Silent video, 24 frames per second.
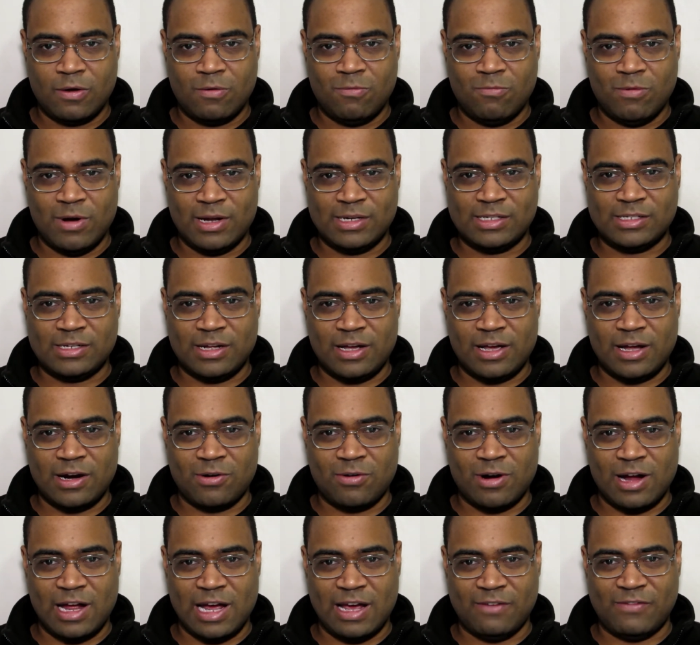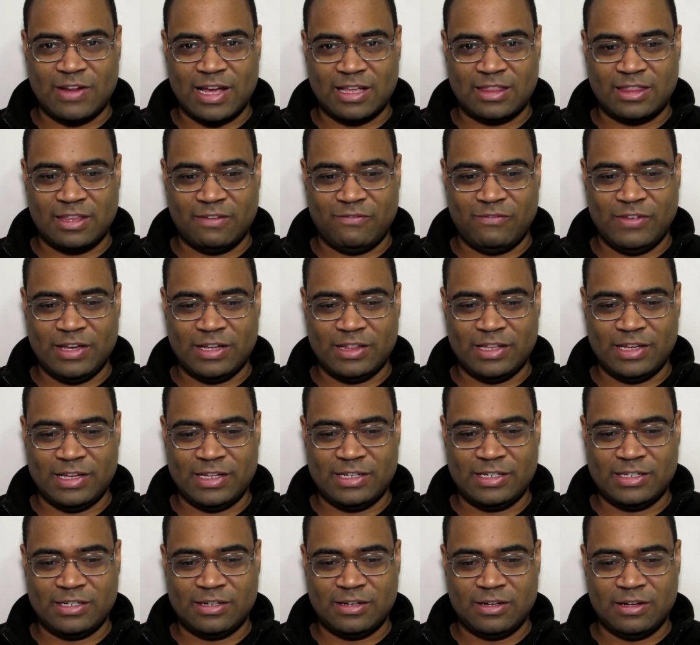Once I arrived at the
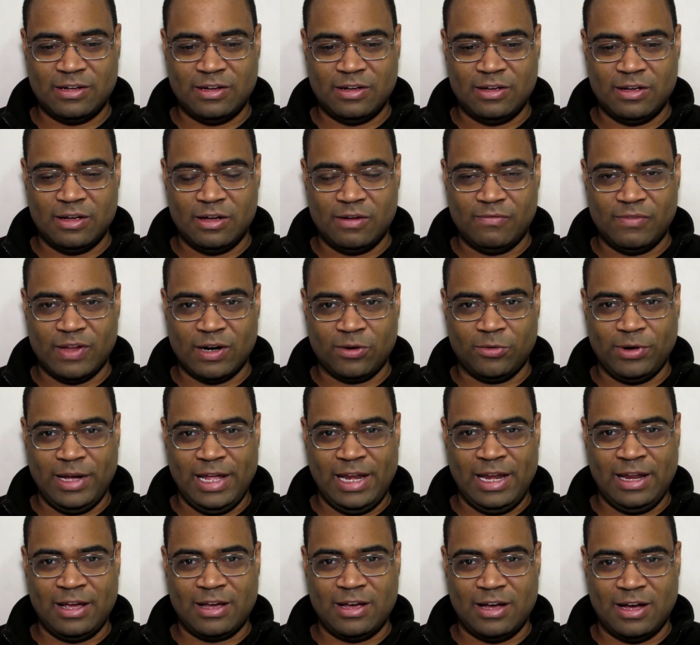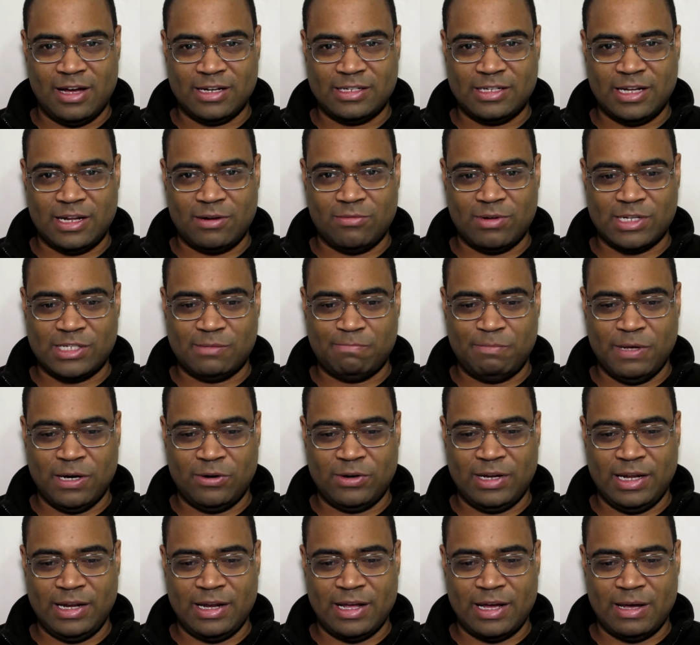village, the reading content was
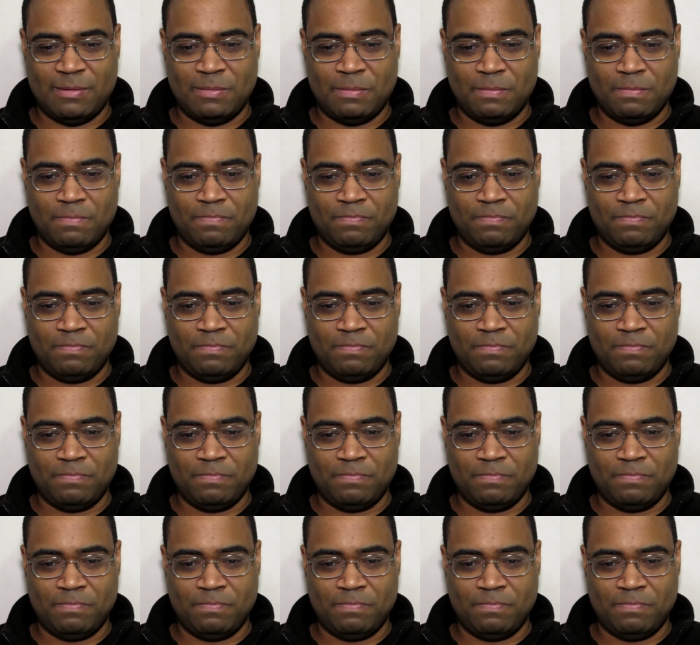building up.